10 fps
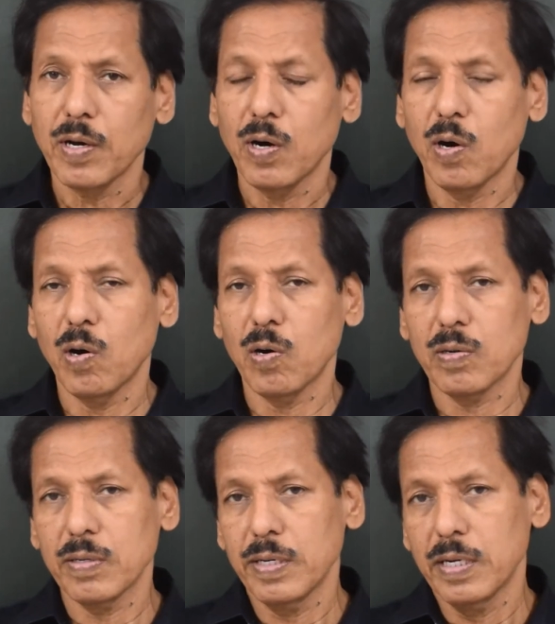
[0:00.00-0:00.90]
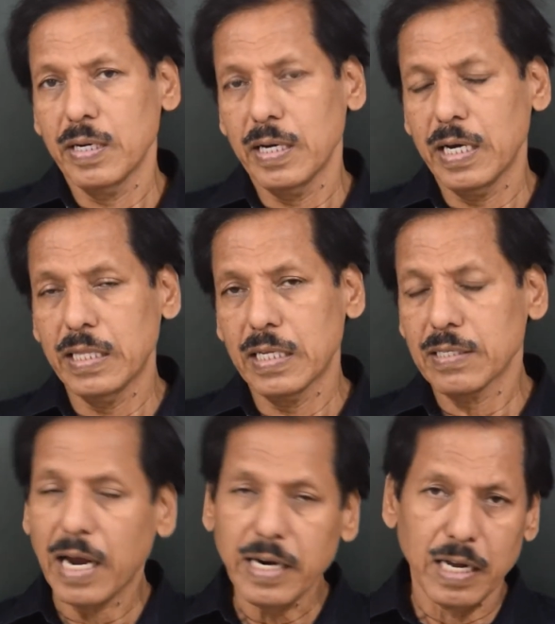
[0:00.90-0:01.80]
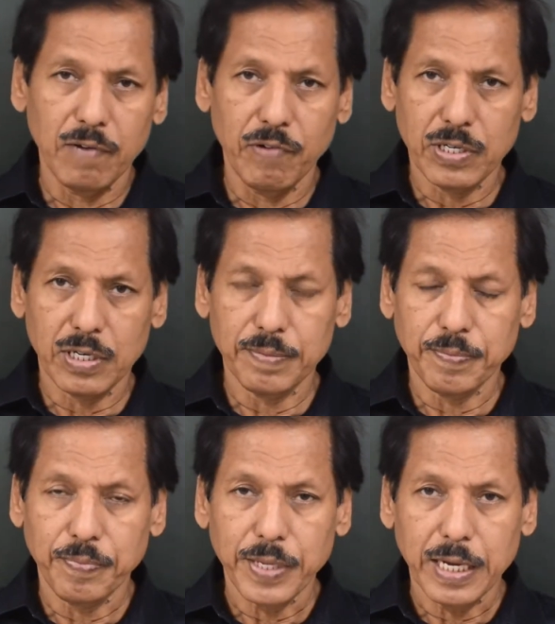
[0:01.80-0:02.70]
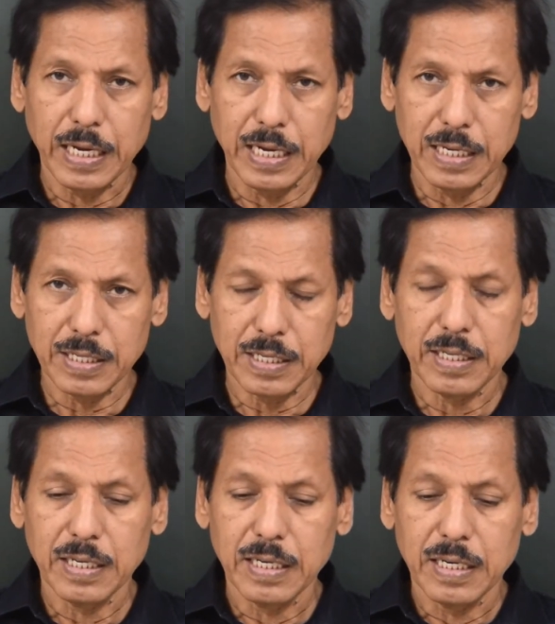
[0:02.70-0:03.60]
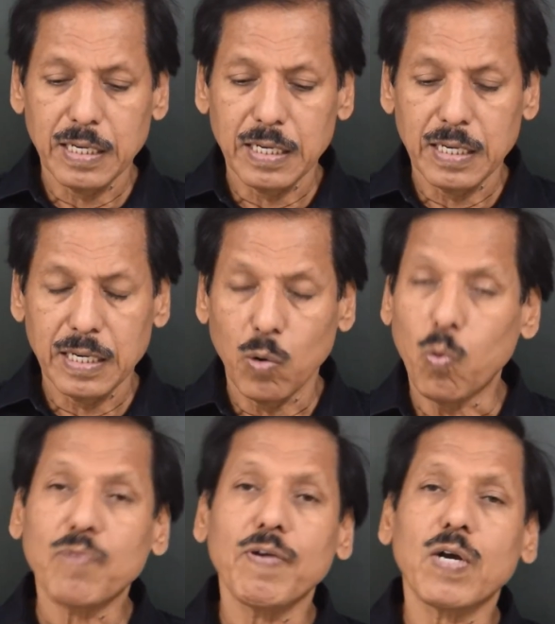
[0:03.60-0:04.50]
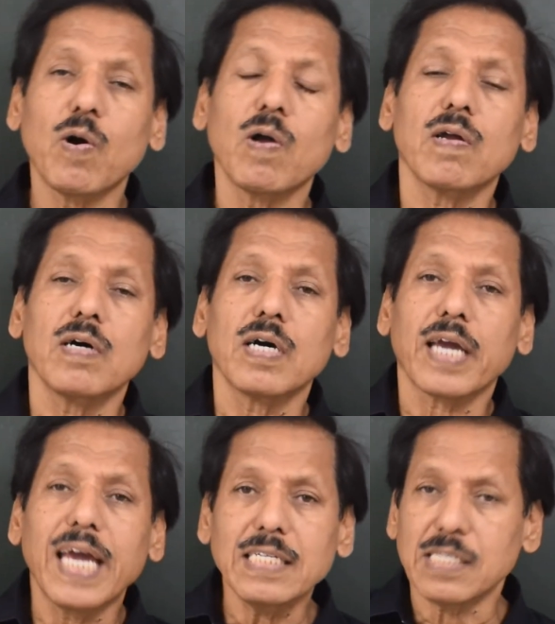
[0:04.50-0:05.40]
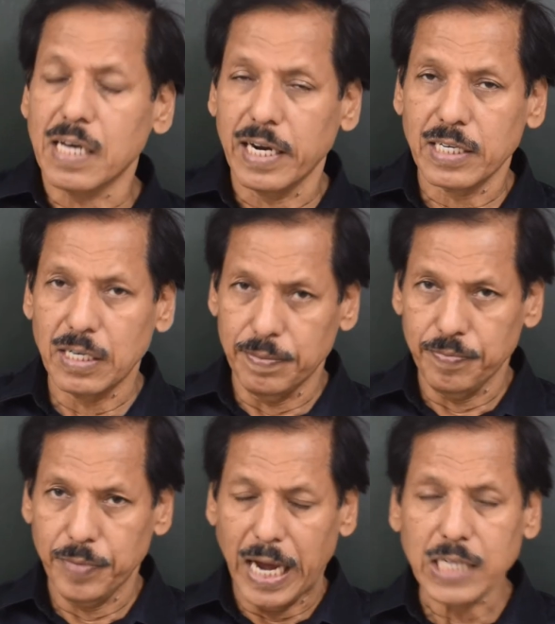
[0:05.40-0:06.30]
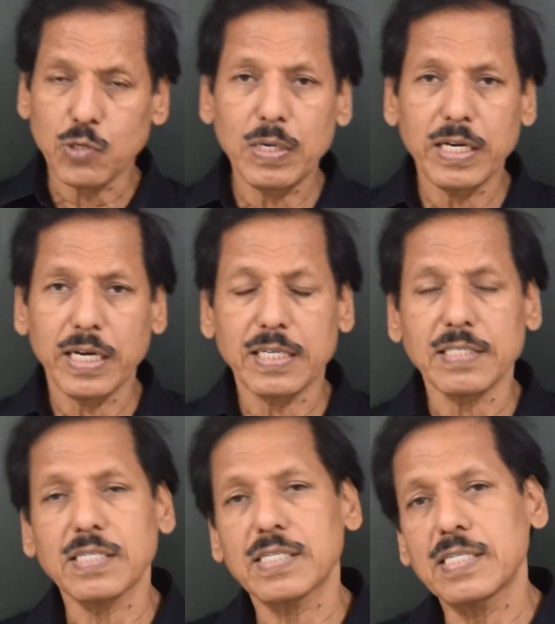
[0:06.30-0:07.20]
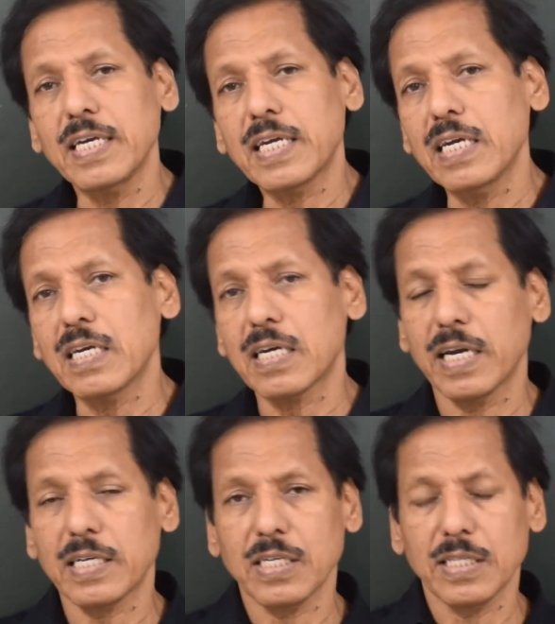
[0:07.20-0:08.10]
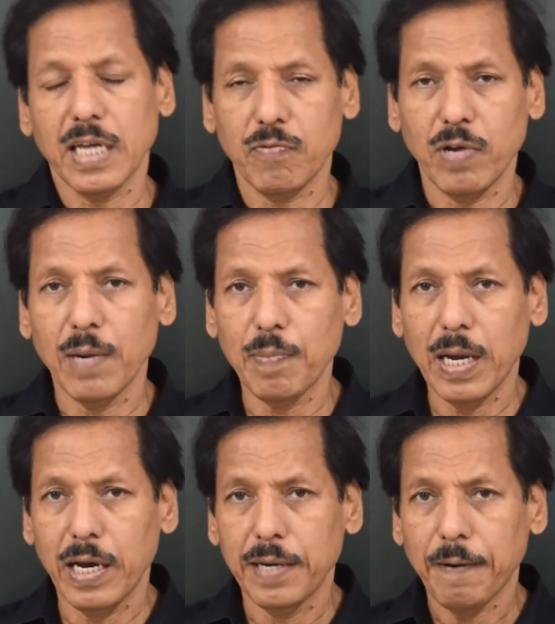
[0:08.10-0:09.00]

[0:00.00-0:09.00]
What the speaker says: or in the side elevation, is what we call a gauge correction. Actually, it is a secant correction that we apply,